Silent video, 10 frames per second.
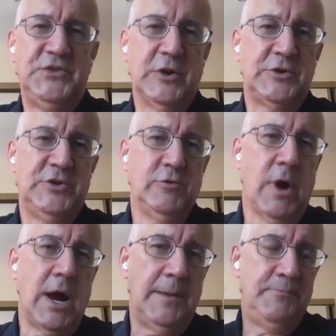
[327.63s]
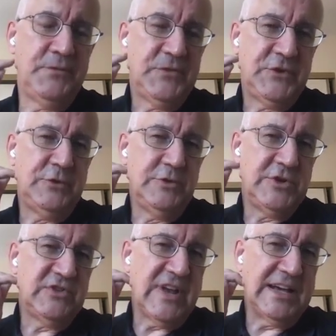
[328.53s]
So to
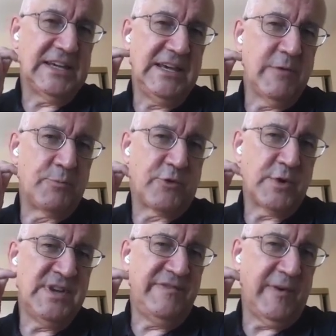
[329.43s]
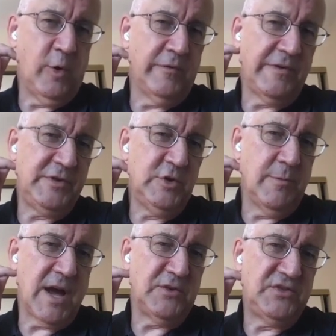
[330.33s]
just like give a brief overview
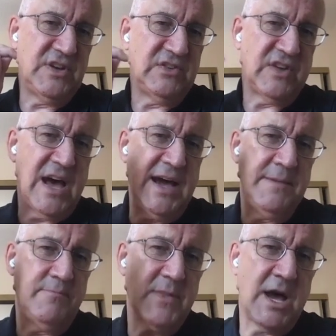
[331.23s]
about CSI,